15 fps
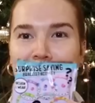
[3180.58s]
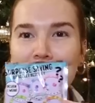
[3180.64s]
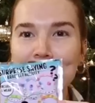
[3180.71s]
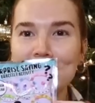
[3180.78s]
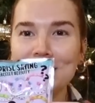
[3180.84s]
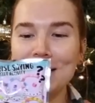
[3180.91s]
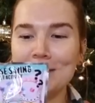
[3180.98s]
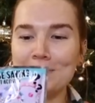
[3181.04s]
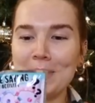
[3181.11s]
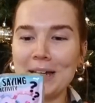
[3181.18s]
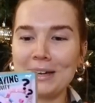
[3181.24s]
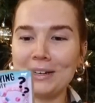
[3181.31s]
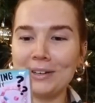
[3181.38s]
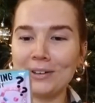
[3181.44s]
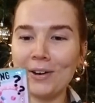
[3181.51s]
got me like
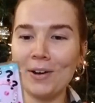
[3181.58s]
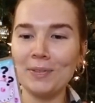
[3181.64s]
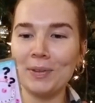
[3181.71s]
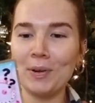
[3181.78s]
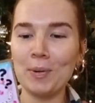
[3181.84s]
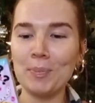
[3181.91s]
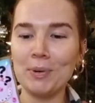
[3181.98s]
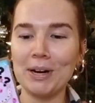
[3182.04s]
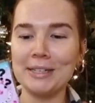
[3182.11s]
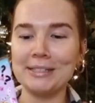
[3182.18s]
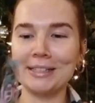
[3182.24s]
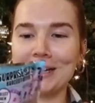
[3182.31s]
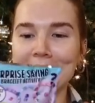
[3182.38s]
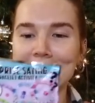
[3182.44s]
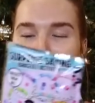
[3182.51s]
make your own little
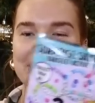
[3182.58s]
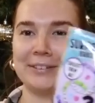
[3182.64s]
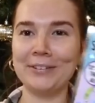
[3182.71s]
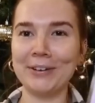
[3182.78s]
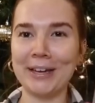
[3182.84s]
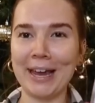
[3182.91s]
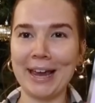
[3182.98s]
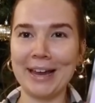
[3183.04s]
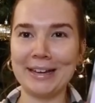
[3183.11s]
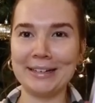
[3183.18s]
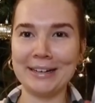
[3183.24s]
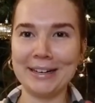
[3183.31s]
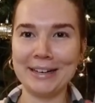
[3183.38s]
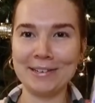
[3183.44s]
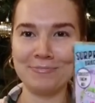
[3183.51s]
bracelets, like little
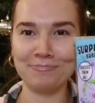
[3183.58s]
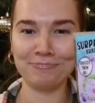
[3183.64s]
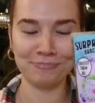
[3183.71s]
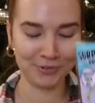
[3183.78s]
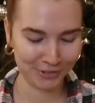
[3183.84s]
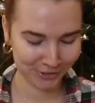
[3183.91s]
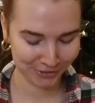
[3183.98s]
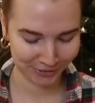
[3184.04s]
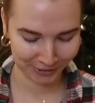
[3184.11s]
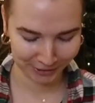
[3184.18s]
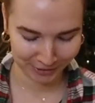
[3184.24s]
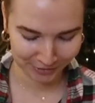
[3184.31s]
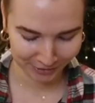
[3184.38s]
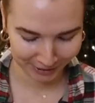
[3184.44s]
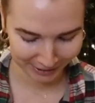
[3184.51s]
candy. Which is
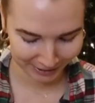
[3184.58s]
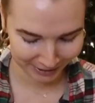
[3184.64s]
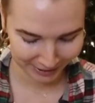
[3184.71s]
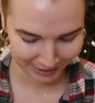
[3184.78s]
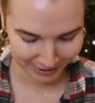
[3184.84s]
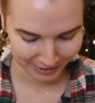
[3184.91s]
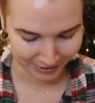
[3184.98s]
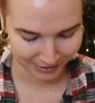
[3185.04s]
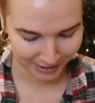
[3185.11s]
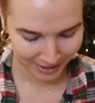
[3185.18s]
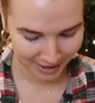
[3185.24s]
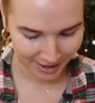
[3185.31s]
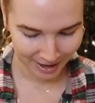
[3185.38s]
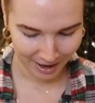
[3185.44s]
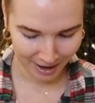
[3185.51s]
really freaking cute.
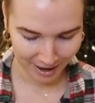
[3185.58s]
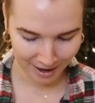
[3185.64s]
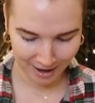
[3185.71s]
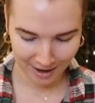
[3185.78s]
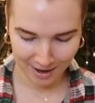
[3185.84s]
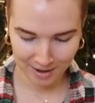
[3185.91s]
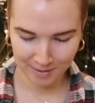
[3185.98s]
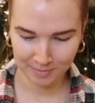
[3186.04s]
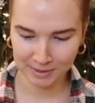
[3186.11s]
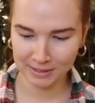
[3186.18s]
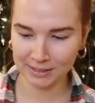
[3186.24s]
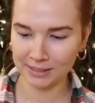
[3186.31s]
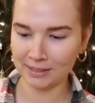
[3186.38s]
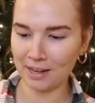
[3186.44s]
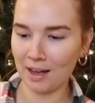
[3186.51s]

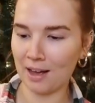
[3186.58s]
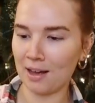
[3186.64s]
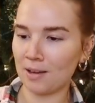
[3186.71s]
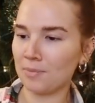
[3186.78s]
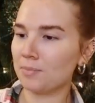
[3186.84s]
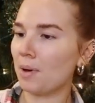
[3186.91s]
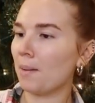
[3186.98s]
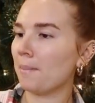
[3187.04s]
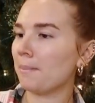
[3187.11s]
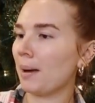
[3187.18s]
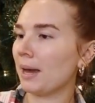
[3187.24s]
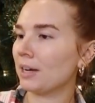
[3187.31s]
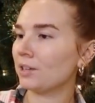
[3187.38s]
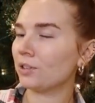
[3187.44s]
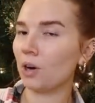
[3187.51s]
Some
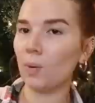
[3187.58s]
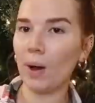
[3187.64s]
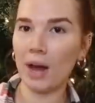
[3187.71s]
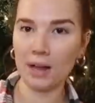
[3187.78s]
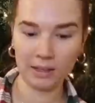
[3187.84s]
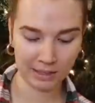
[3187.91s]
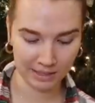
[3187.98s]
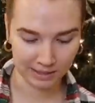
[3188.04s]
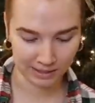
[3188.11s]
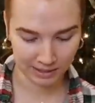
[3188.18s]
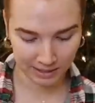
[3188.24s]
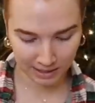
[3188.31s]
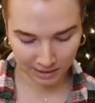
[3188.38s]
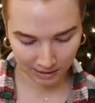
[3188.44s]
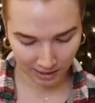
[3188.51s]
micro
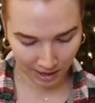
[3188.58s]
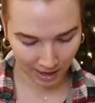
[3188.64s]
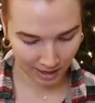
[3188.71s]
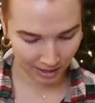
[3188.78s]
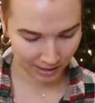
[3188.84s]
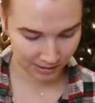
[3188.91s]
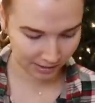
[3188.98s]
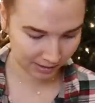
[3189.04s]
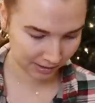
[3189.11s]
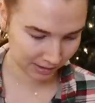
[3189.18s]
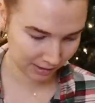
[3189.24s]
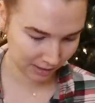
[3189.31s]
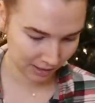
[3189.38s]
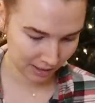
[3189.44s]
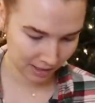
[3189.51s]
LED
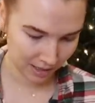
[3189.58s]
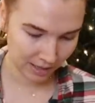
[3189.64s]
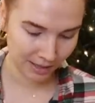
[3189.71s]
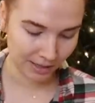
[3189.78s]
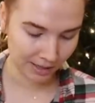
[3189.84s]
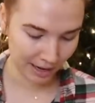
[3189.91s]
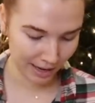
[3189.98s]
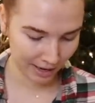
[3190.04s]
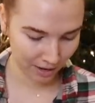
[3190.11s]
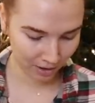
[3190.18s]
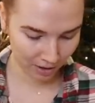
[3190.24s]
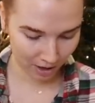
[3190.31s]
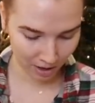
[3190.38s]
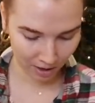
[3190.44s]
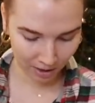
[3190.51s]
lights, nail
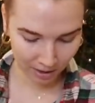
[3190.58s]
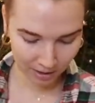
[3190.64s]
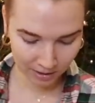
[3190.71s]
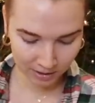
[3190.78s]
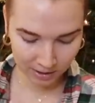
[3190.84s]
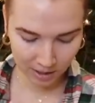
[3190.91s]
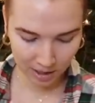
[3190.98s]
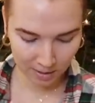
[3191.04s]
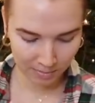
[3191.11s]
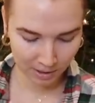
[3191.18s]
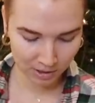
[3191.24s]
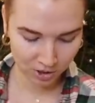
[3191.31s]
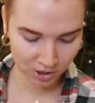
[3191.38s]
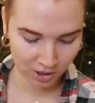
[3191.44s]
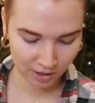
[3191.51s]
art, a
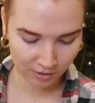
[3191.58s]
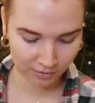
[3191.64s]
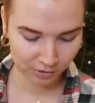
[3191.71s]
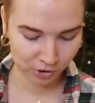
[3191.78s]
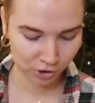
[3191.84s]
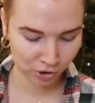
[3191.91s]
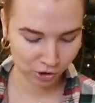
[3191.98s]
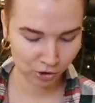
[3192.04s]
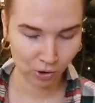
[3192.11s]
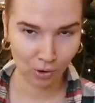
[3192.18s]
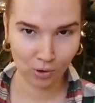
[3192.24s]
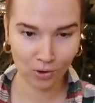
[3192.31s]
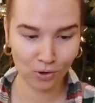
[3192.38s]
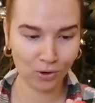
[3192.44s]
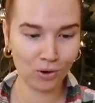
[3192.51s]
bunch of
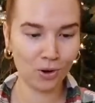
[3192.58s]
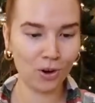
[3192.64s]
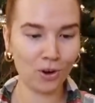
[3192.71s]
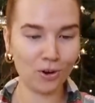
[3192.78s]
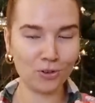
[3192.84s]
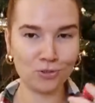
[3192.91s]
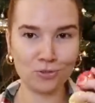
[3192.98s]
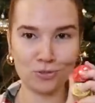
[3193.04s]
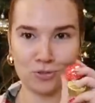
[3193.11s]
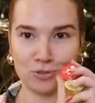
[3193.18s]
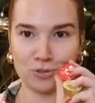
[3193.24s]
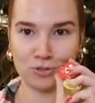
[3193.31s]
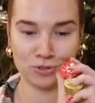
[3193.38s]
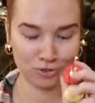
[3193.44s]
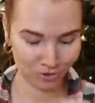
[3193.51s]

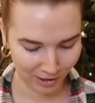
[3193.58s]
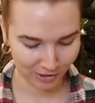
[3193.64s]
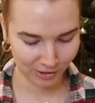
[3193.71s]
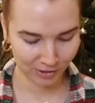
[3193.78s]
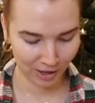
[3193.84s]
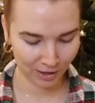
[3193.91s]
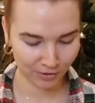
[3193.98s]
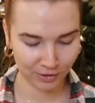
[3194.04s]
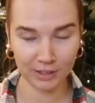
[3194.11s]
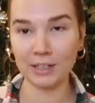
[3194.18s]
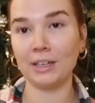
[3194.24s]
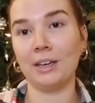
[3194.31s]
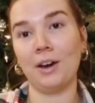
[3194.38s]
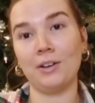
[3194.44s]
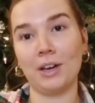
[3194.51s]
chocolates. I also got a
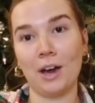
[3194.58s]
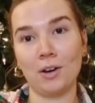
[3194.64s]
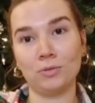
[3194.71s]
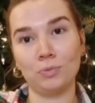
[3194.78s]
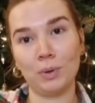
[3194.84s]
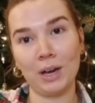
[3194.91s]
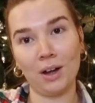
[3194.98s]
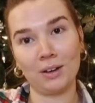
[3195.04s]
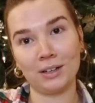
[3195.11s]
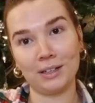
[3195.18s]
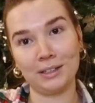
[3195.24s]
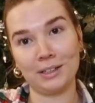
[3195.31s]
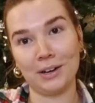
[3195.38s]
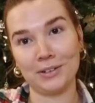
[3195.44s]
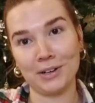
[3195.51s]
freaking yo-yo. We all got
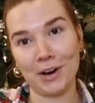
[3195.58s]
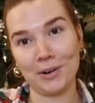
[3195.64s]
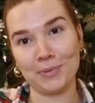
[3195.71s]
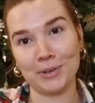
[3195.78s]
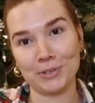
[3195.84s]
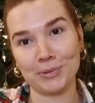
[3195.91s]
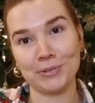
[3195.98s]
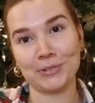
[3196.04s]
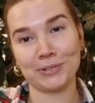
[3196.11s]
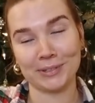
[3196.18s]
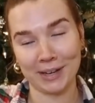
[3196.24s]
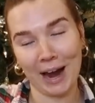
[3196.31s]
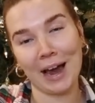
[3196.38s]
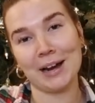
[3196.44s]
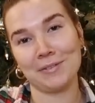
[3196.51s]
a yo-yo, which was
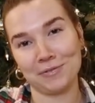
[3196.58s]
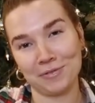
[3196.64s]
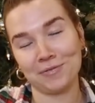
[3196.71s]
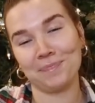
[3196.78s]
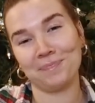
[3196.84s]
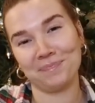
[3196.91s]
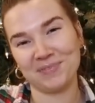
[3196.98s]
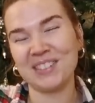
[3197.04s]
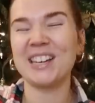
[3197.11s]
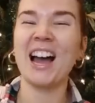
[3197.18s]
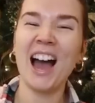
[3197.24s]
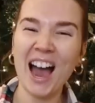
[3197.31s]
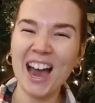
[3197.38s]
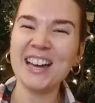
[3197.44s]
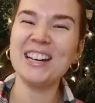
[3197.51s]
kind of
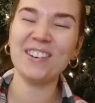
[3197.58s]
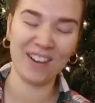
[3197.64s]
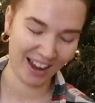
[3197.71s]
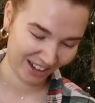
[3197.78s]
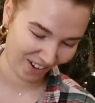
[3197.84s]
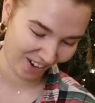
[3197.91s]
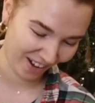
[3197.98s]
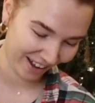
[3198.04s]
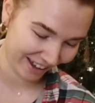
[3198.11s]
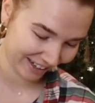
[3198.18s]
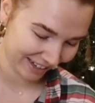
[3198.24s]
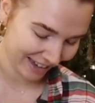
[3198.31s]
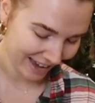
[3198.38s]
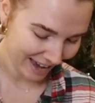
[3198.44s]
iconic.